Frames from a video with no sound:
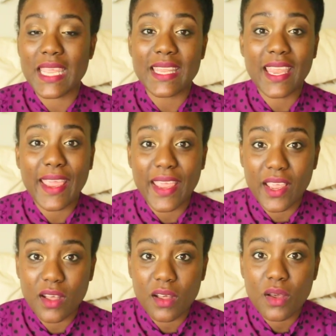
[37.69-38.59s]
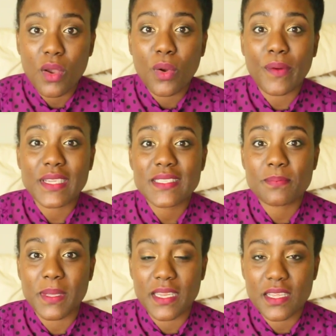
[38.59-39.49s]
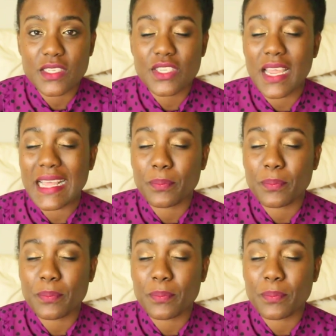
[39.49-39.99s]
eat kale or spinach,